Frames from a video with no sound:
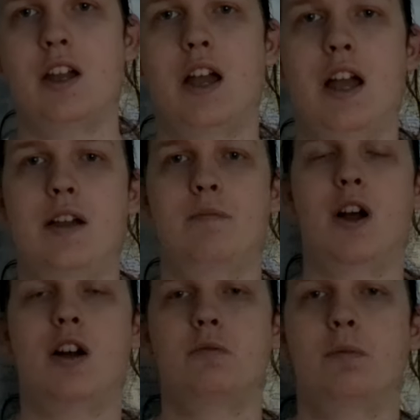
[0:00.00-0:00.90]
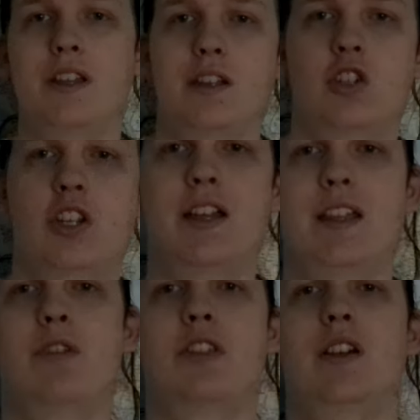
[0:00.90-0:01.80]
um, I'll be sharing
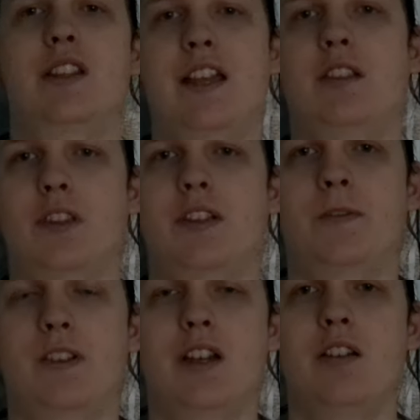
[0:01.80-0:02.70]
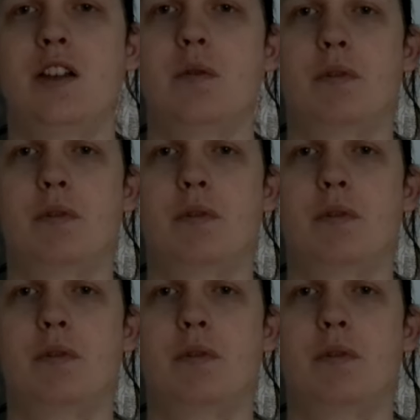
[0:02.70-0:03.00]
that with you at the end of this video,